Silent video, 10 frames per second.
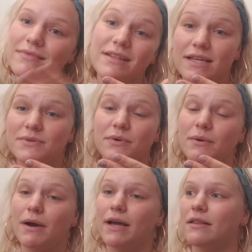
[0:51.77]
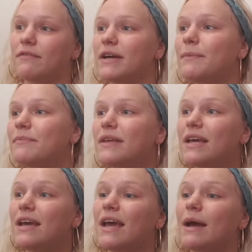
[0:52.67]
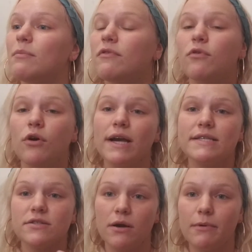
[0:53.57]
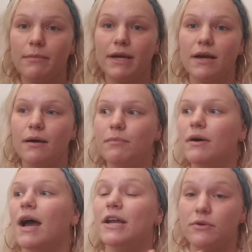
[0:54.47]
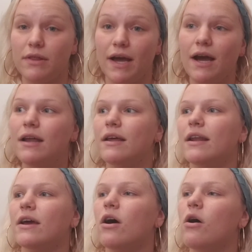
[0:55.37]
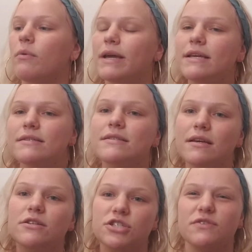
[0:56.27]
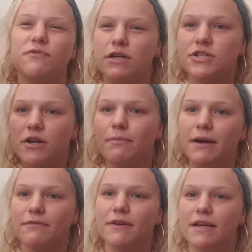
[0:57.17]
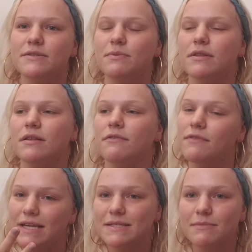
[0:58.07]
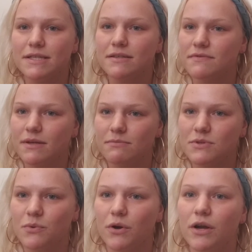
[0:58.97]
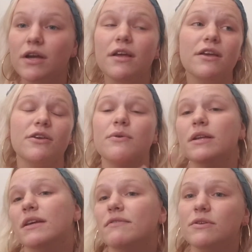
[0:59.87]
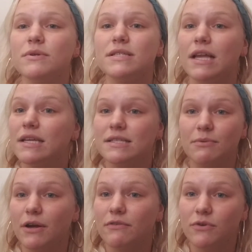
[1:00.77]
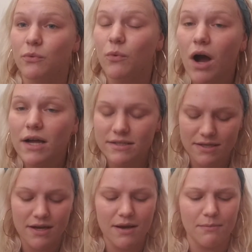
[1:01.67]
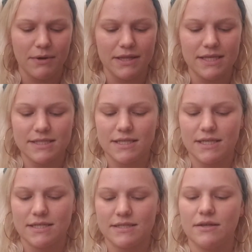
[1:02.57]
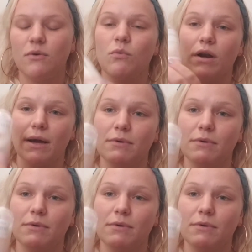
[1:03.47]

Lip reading: that's really why I love it. And before I start my makeup, I do that, and I always just freshen up my face with a face mist of some sort. You can even do a setting spray if you want, but this is what I'm